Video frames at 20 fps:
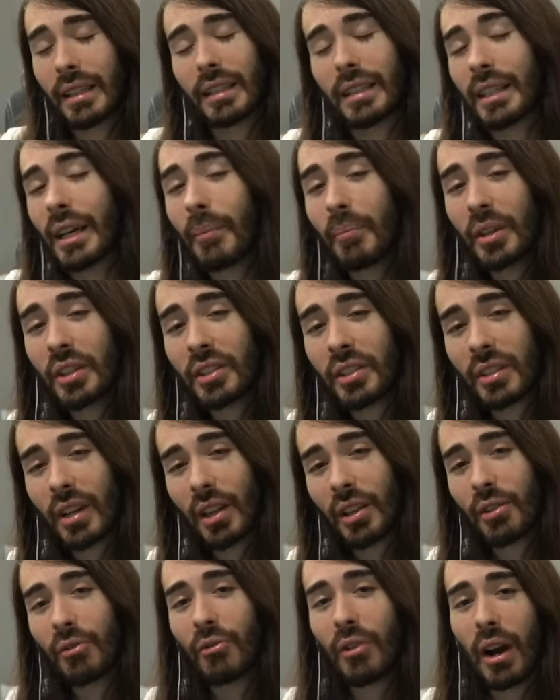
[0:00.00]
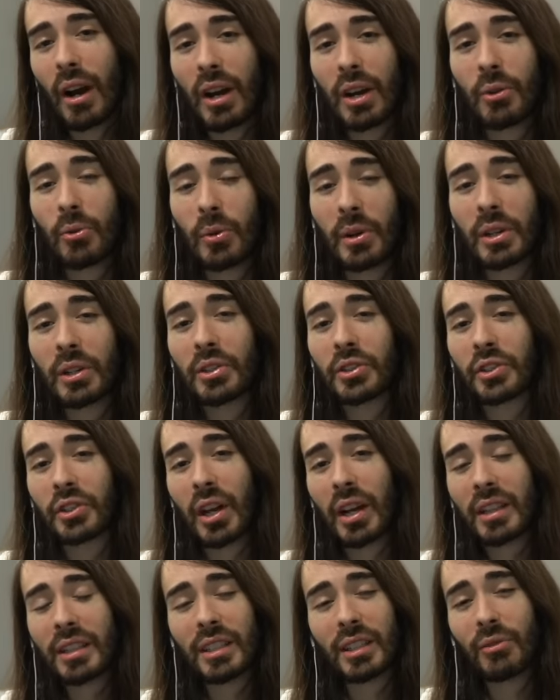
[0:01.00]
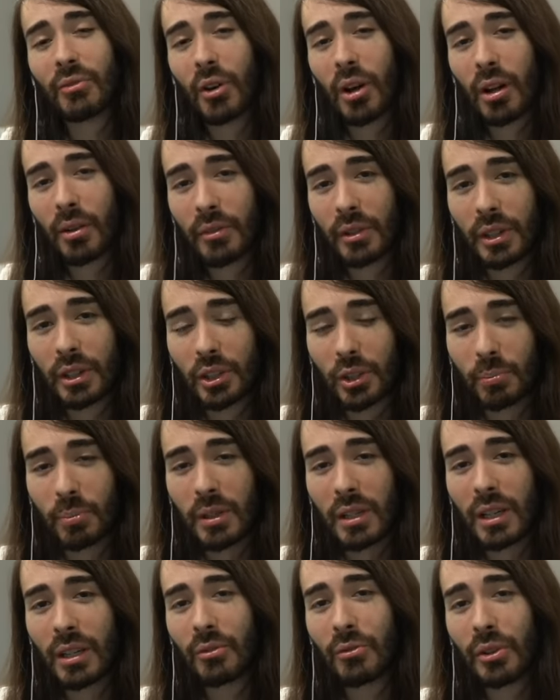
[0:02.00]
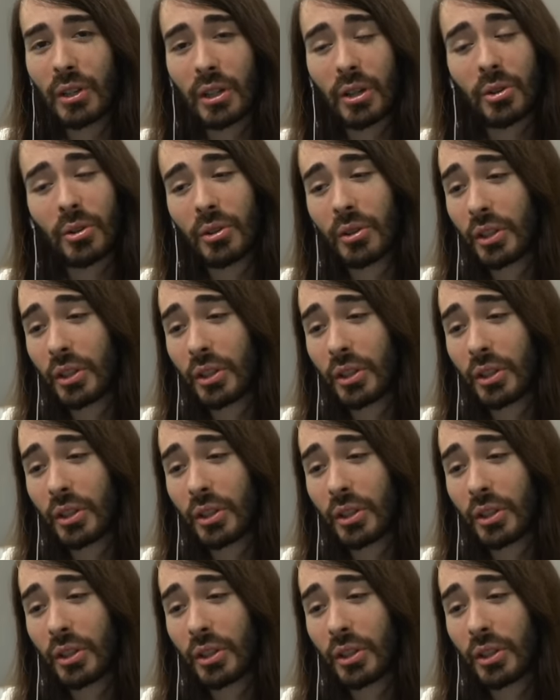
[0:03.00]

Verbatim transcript: Yep, this is another very real stunt involving a speeding vehicle.